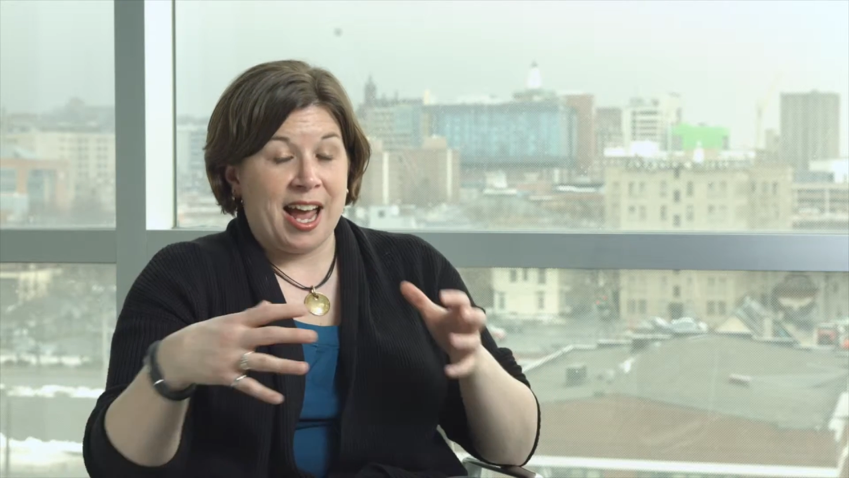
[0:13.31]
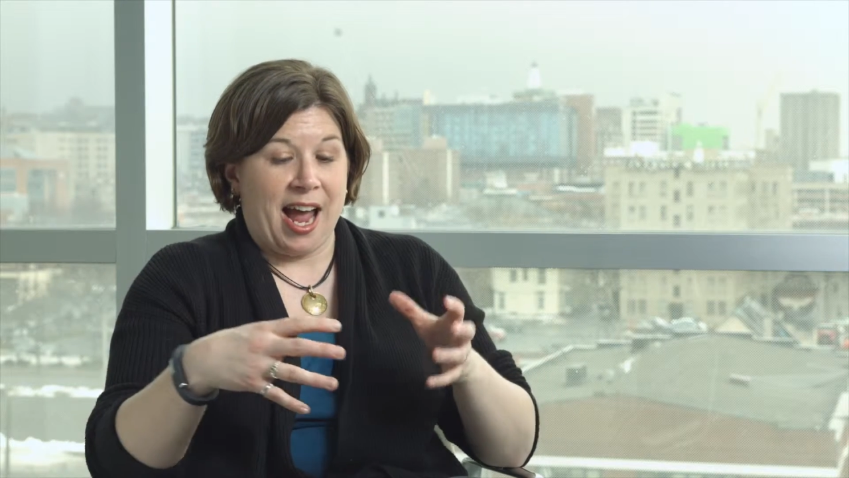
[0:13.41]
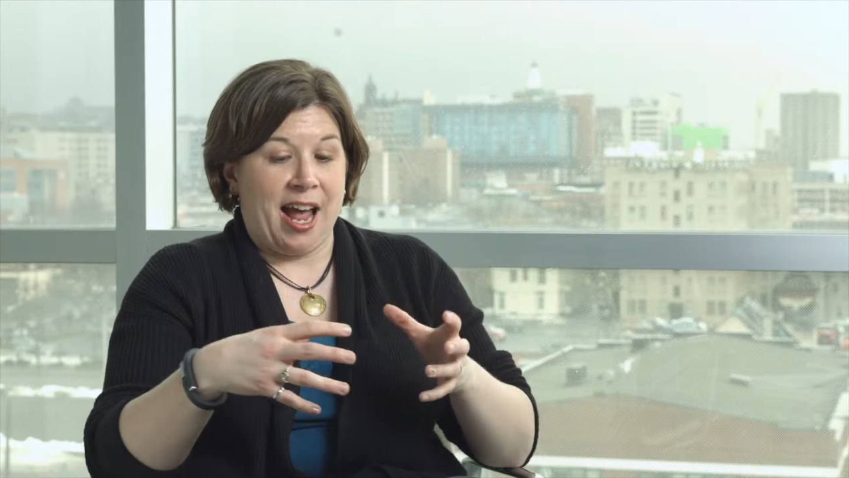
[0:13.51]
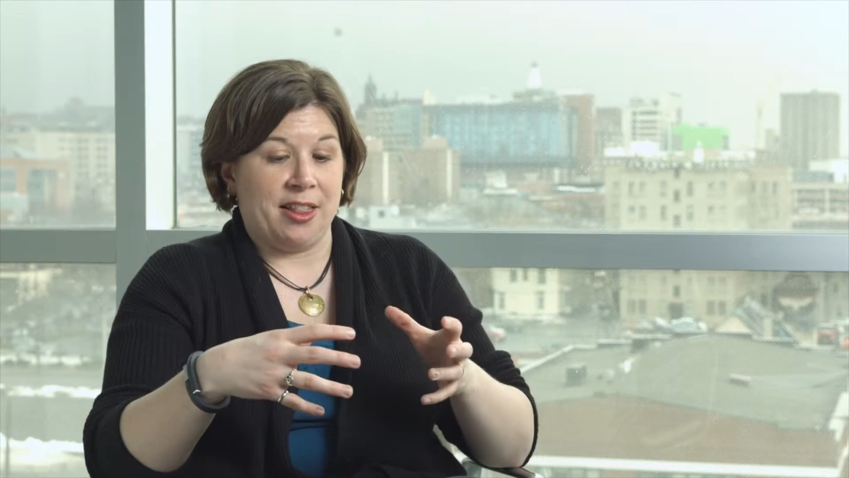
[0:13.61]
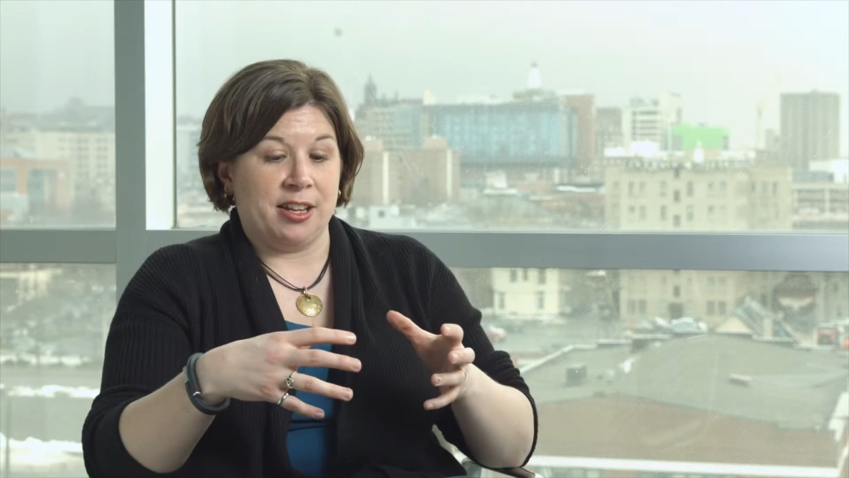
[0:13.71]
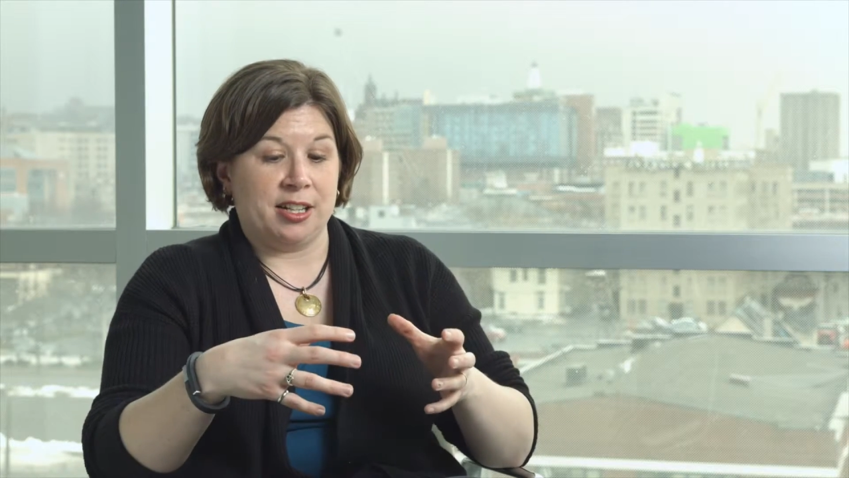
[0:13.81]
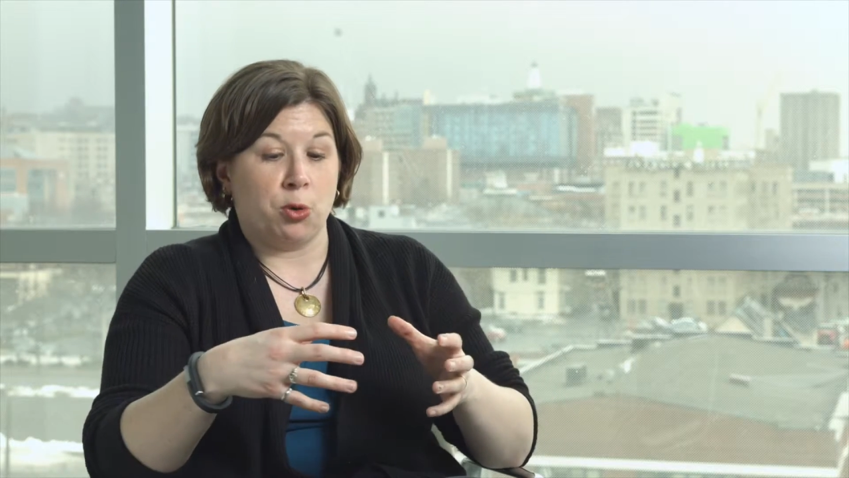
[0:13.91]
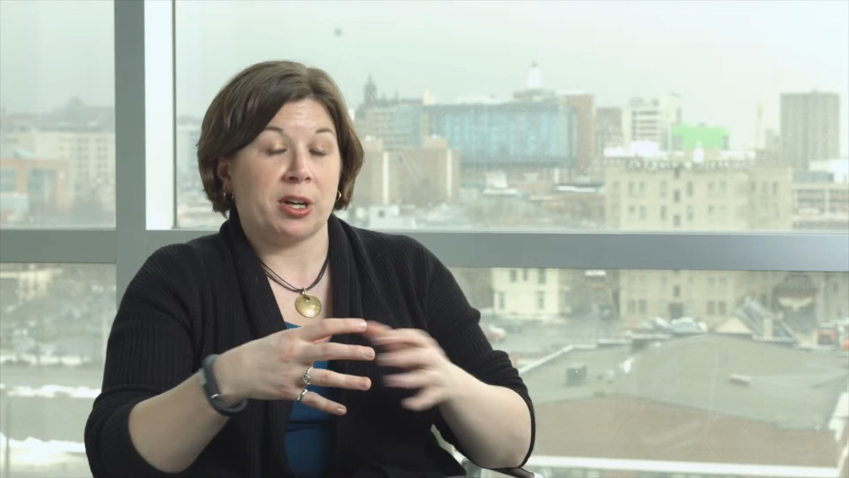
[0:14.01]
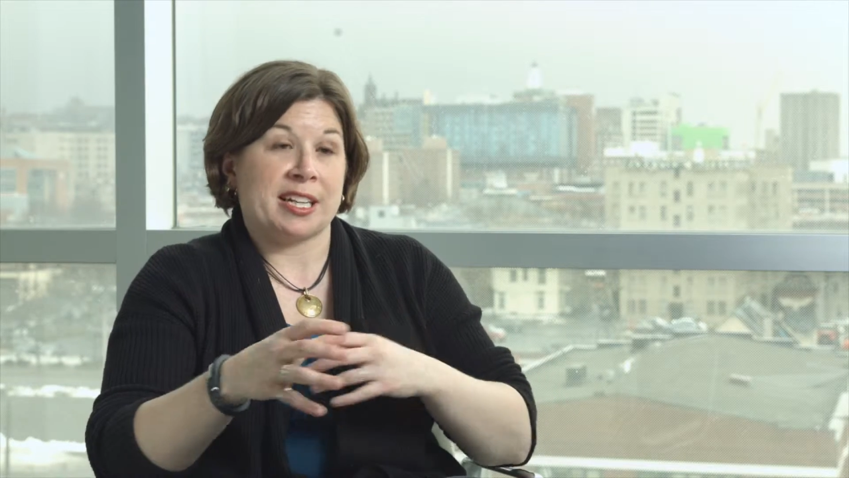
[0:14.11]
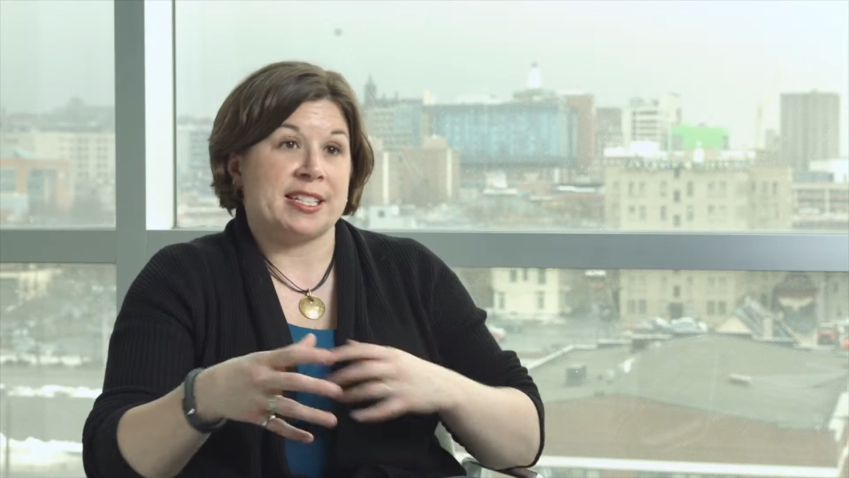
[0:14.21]
and the
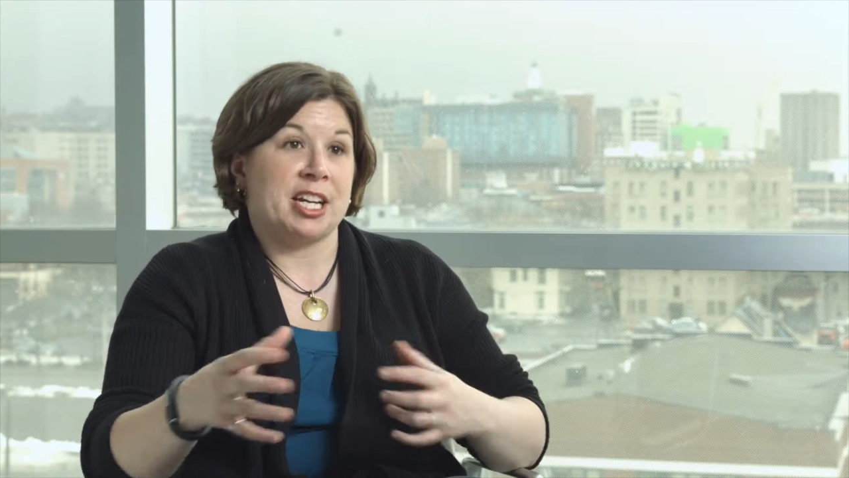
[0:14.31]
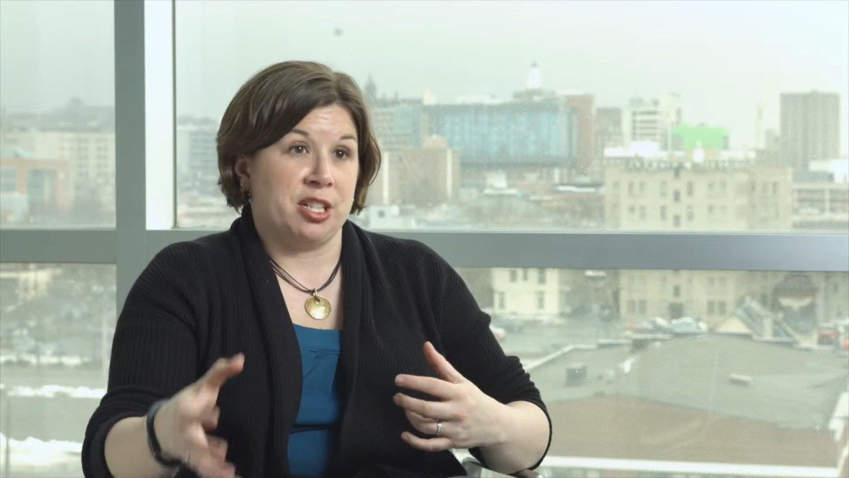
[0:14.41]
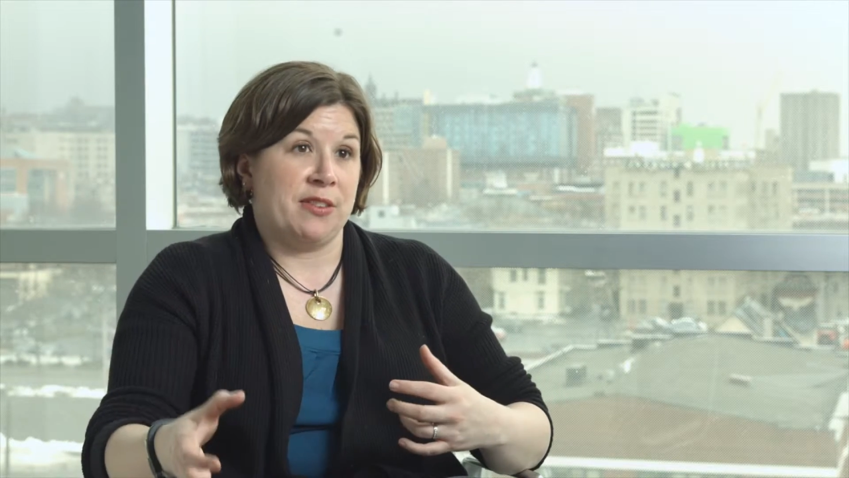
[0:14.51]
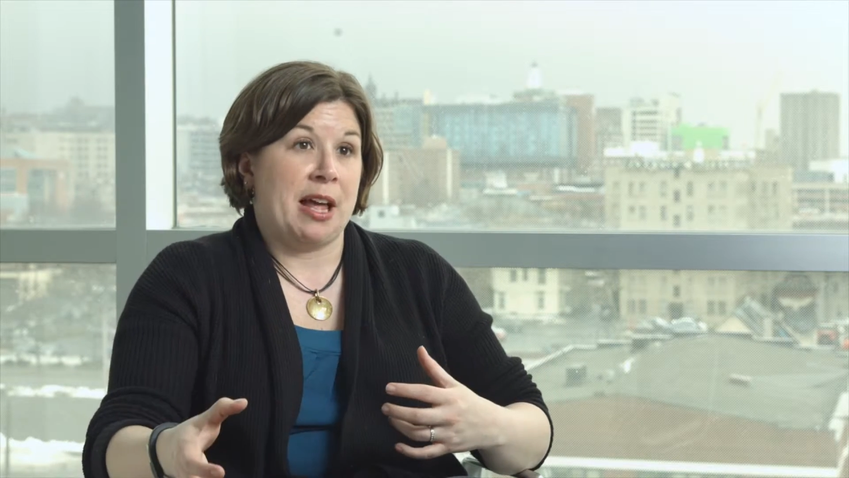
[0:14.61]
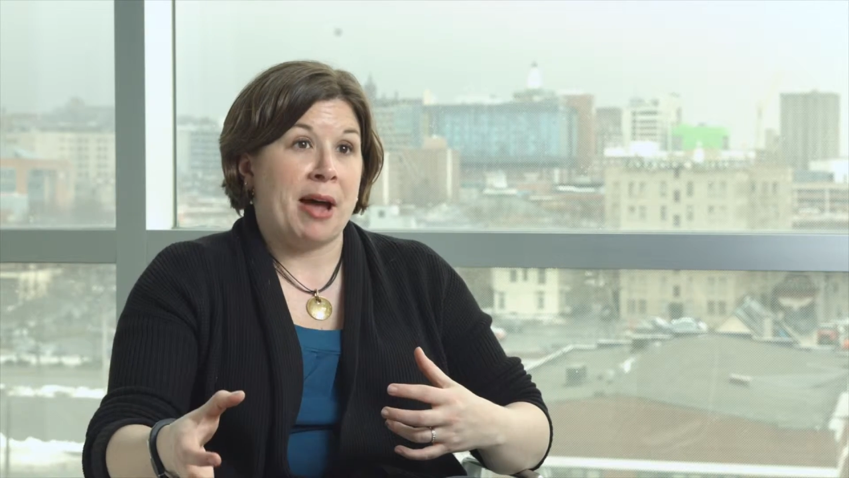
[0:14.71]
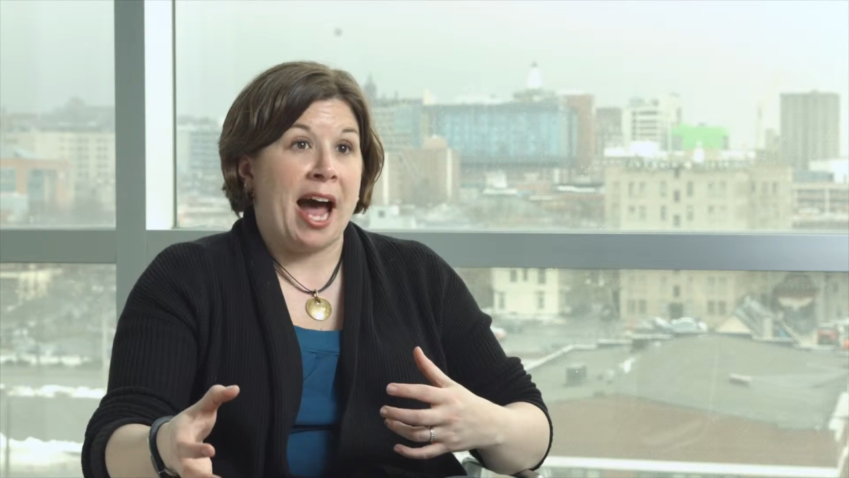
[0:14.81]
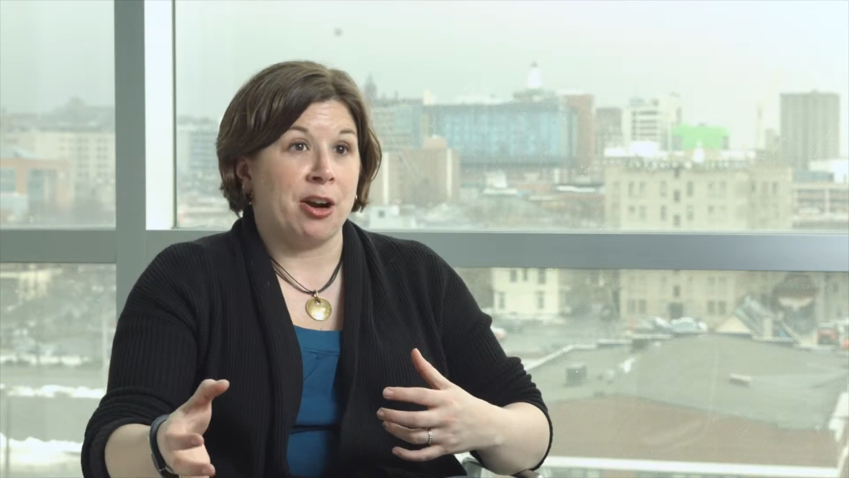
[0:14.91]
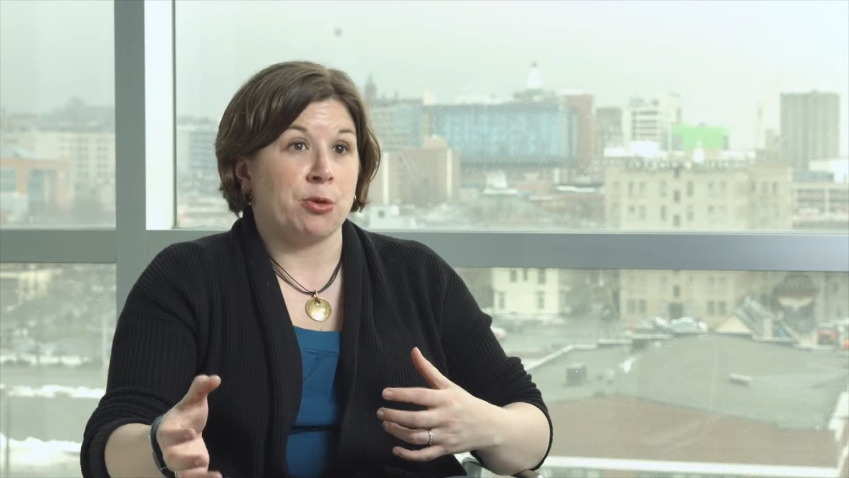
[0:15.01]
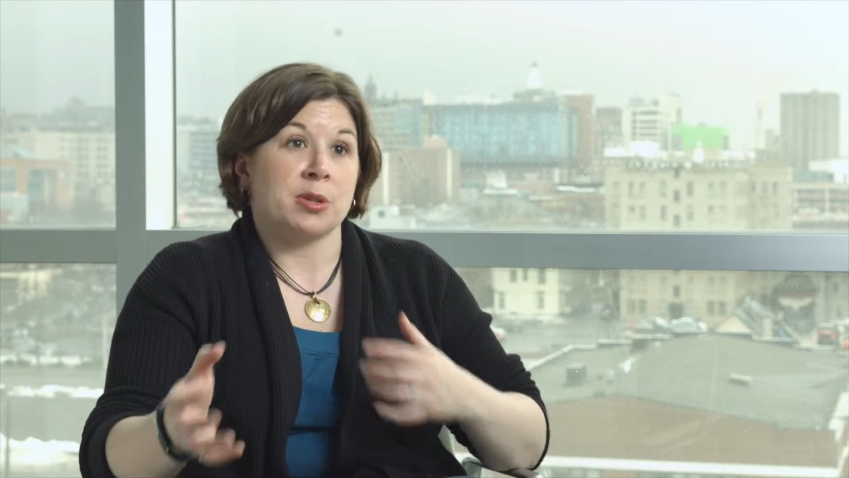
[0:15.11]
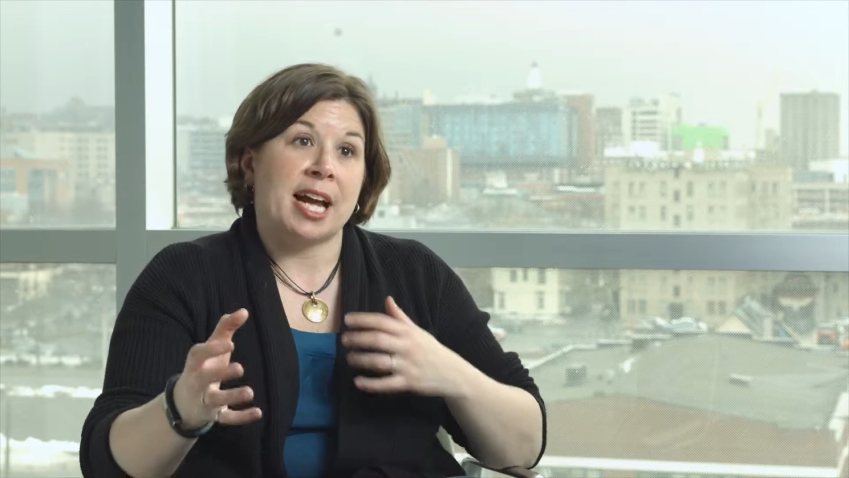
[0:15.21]
organization of that
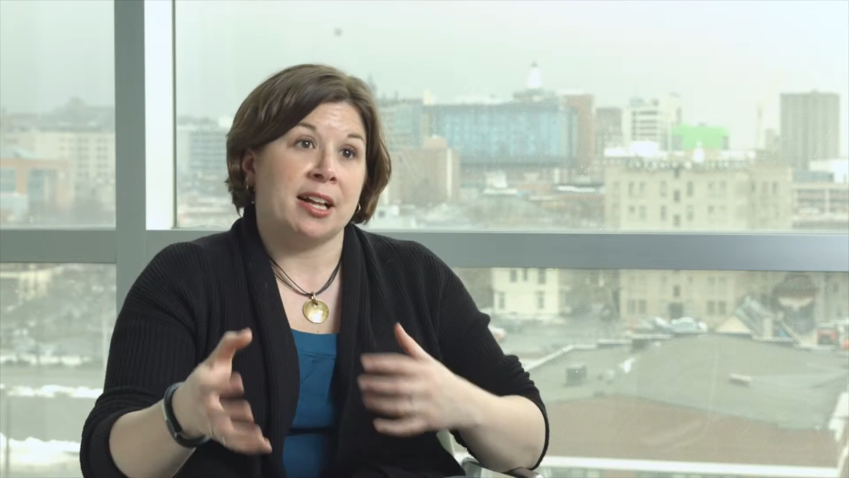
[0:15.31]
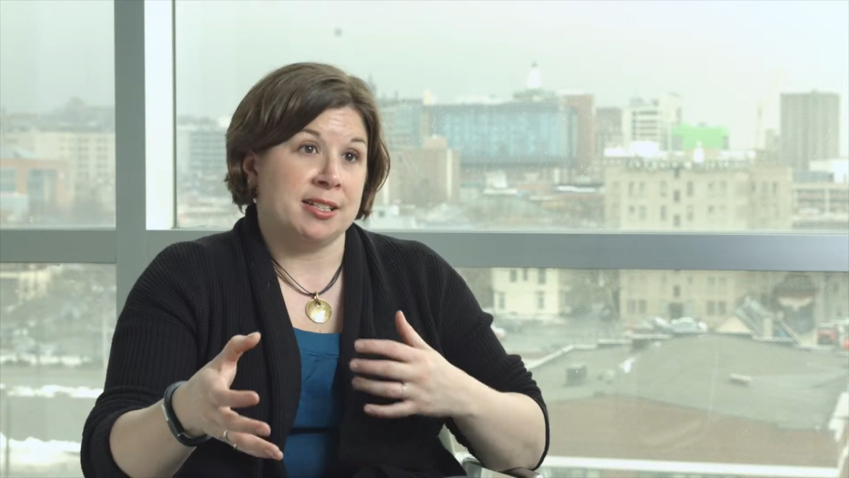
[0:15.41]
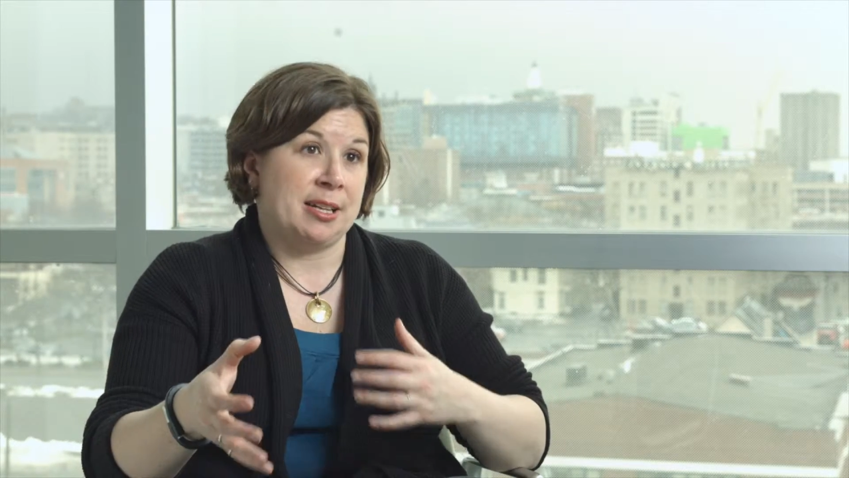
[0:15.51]
pattern will tell us